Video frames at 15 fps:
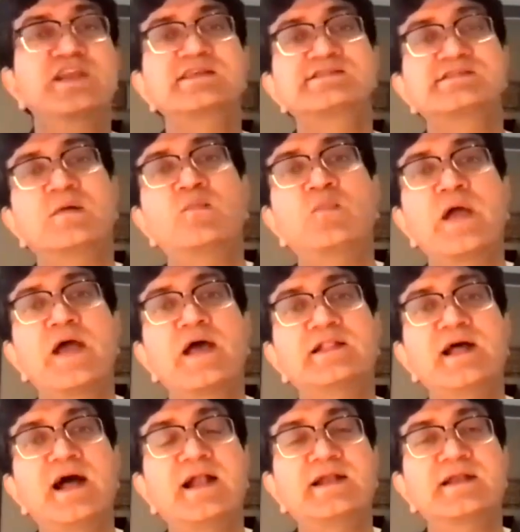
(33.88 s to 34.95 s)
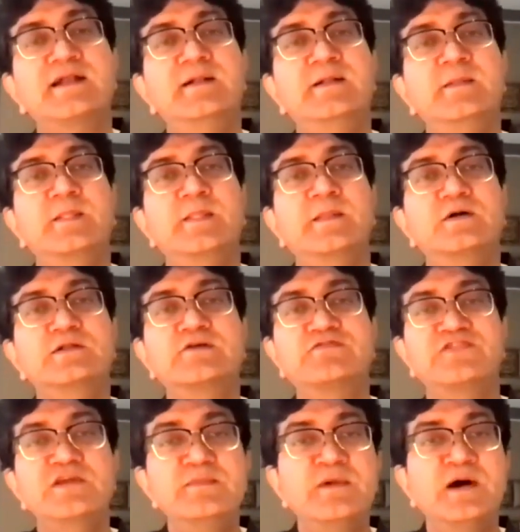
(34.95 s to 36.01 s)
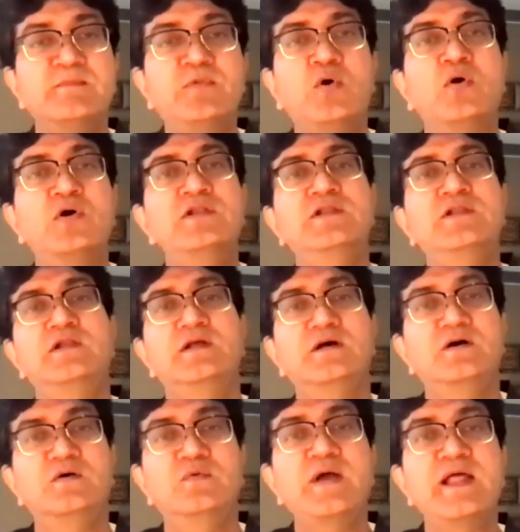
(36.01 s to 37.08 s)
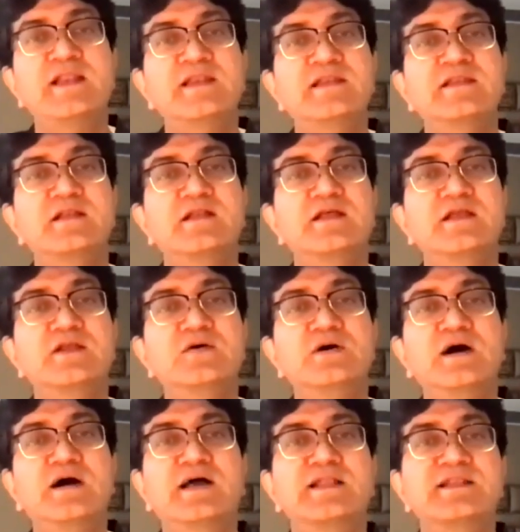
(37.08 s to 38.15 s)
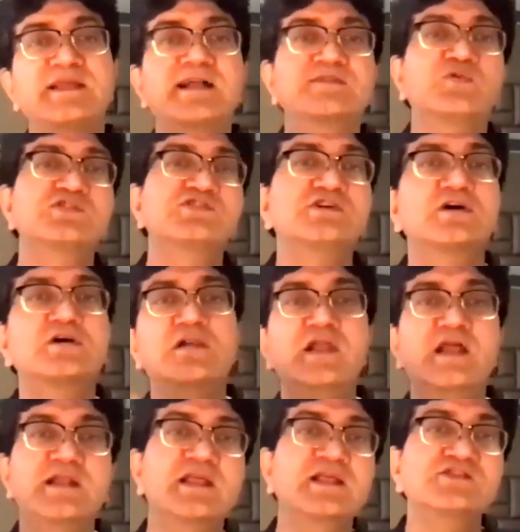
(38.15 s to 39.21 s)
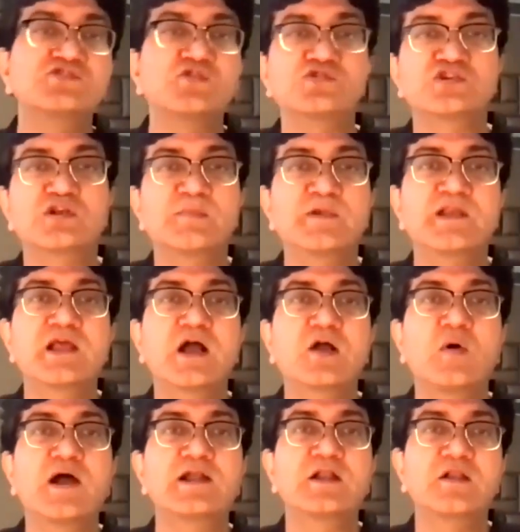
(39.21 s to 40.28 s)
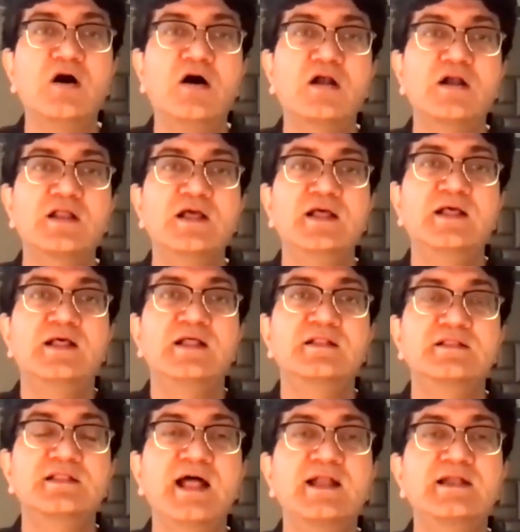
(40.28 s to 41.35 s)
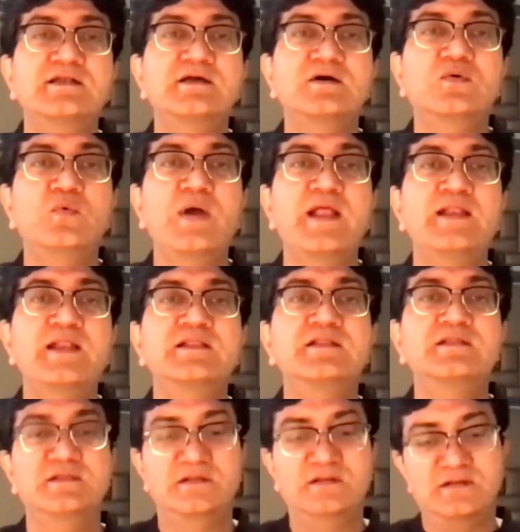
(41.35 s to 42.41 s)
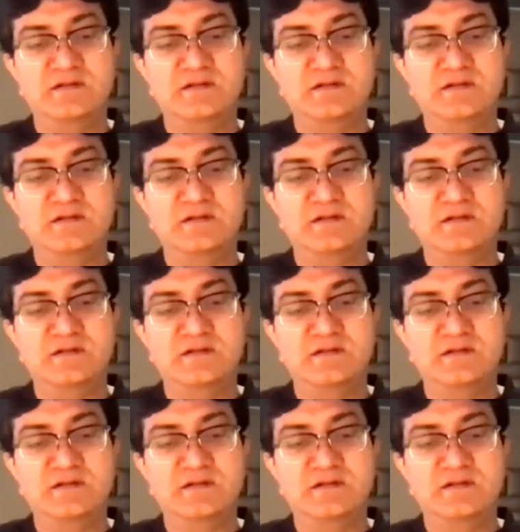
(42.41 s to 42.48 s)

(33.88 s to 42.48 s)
reading somewhere that the femur bone, when and that was circulating in social media quite a lot, that when